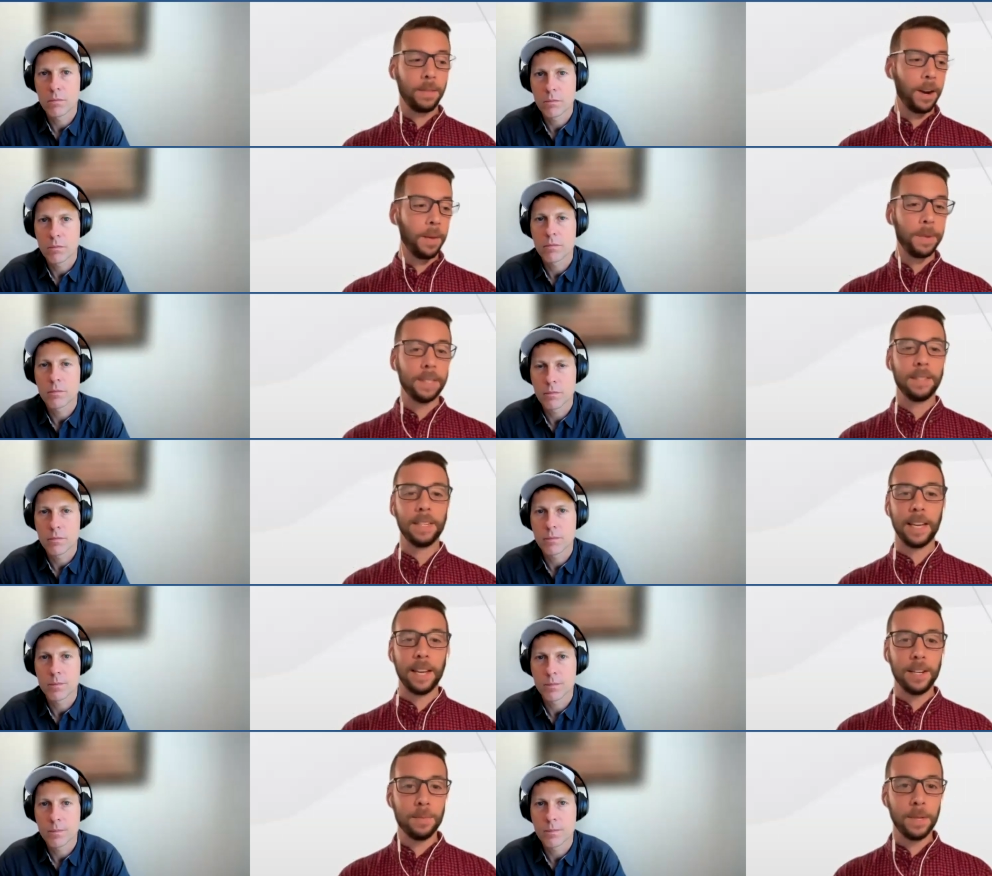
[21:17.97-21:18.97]
Speaker 1: therapist
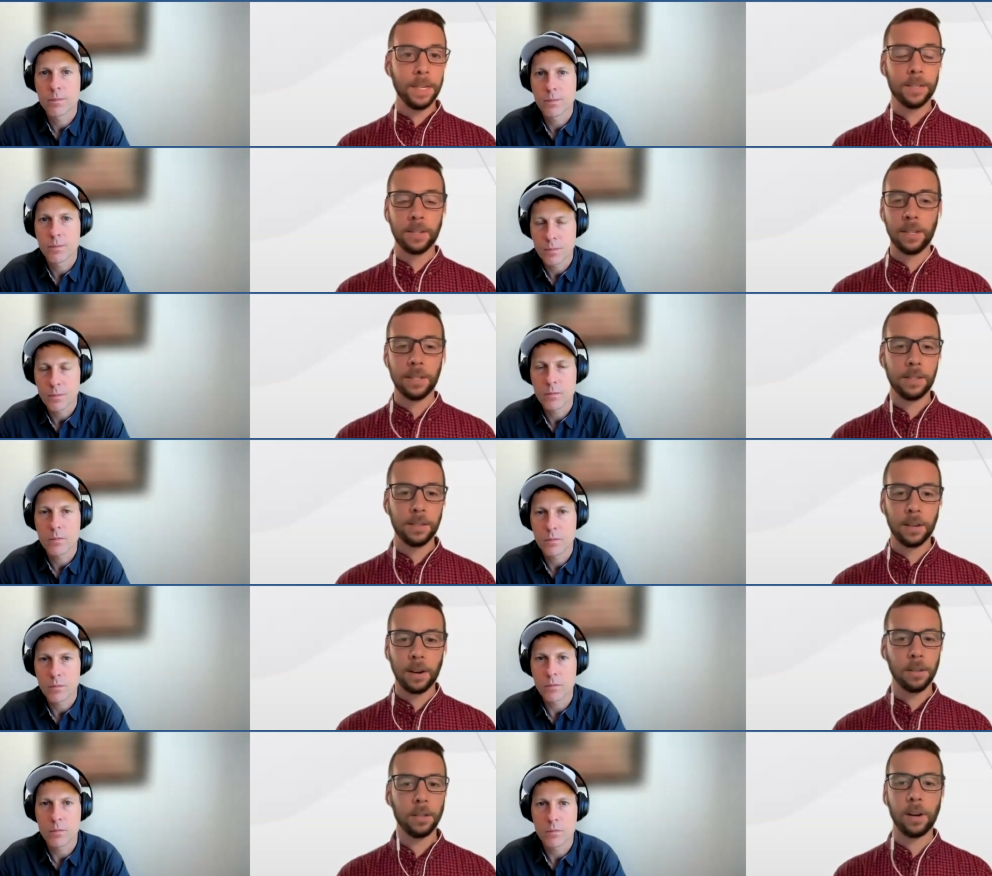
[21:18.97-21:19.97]
engagement is is
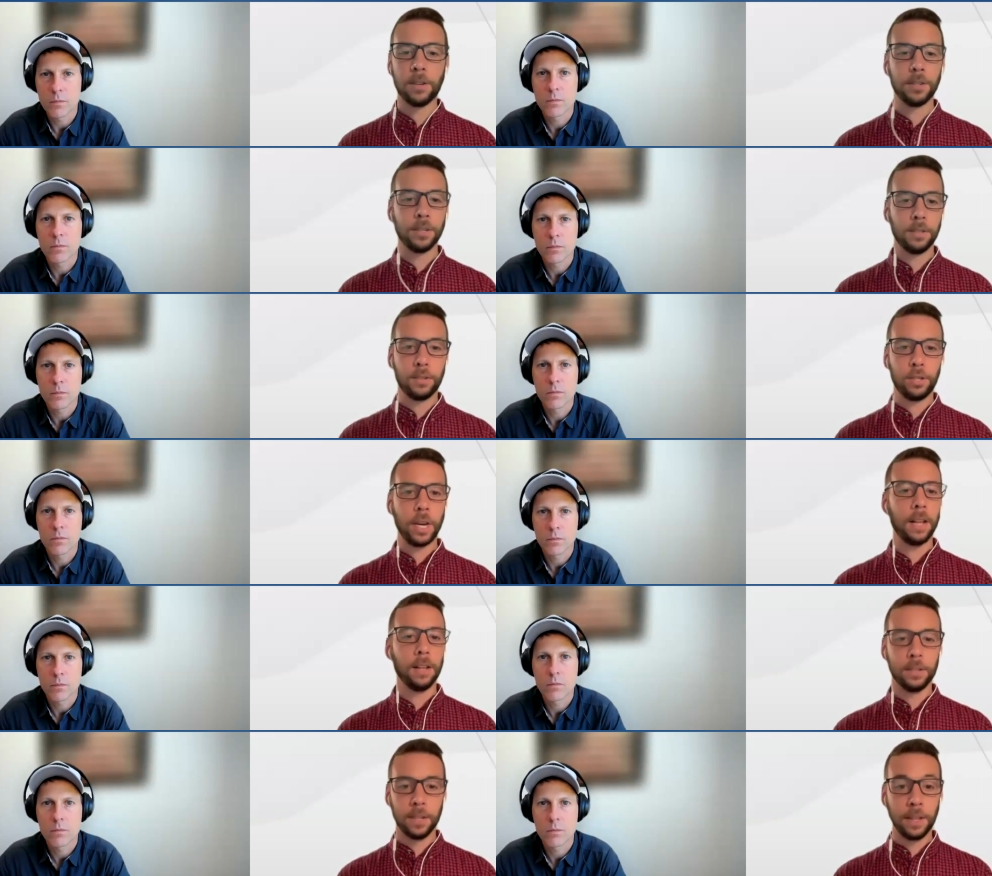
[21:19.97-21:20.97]
mm-hmm. our largest
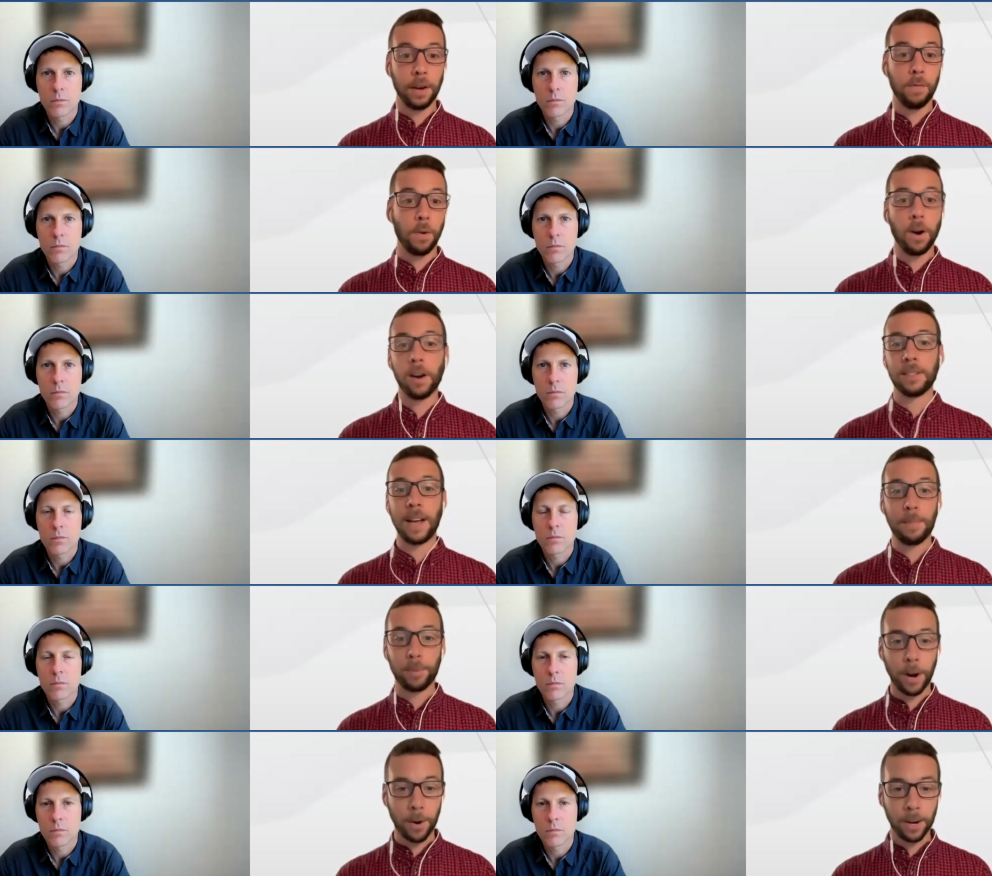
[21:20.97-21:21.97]
challenge and therefore our
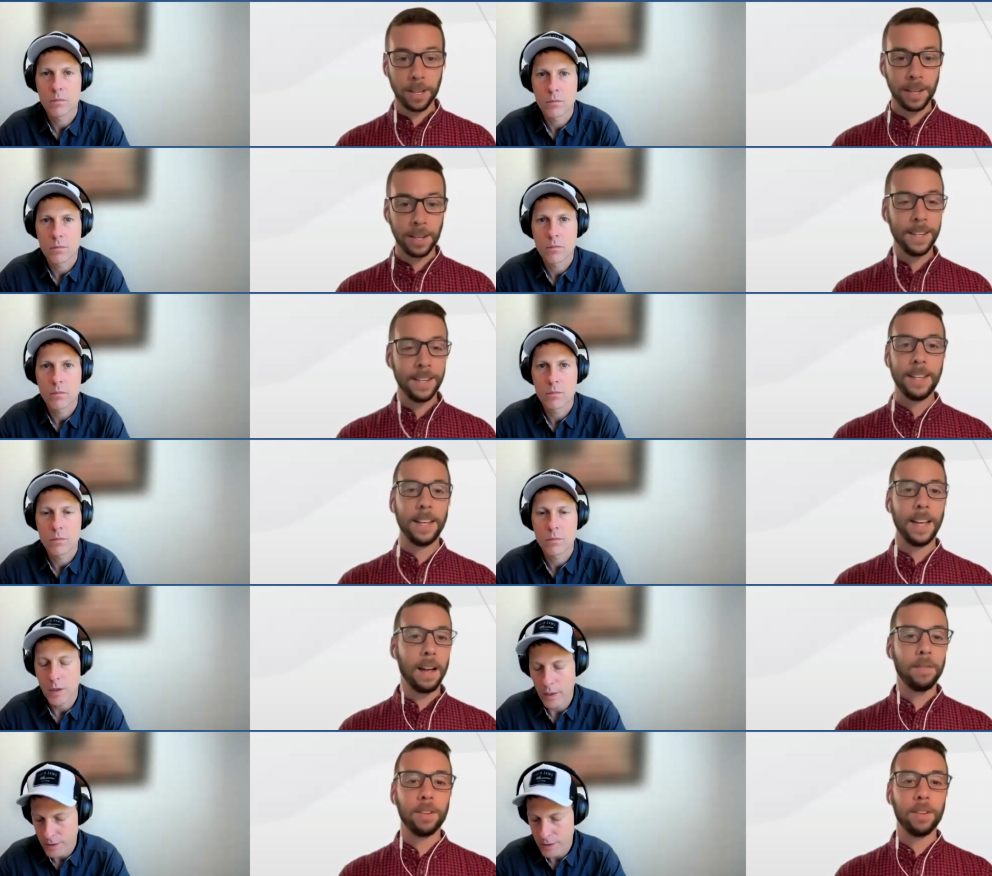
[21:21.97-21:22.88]
top priority gotcha.